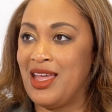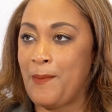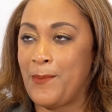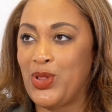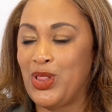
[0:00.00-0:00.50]

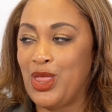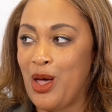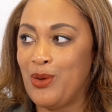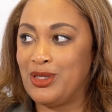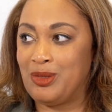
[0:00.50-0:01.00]
that
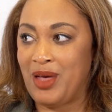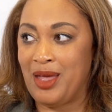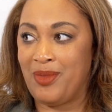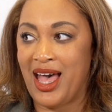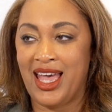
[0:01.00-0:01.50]
blows
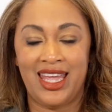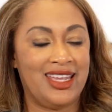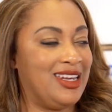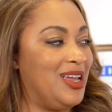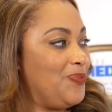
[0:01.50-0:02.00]
my
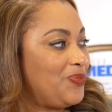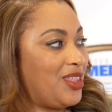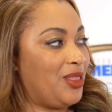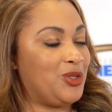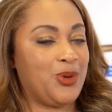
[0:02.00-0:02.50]
mind
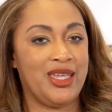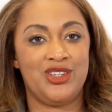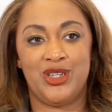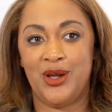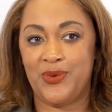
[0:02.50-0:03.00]
that
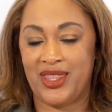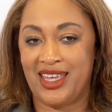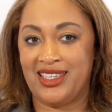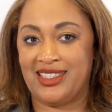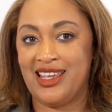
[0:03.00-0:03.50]
LaToya shared with
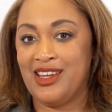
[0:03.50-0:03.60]
us.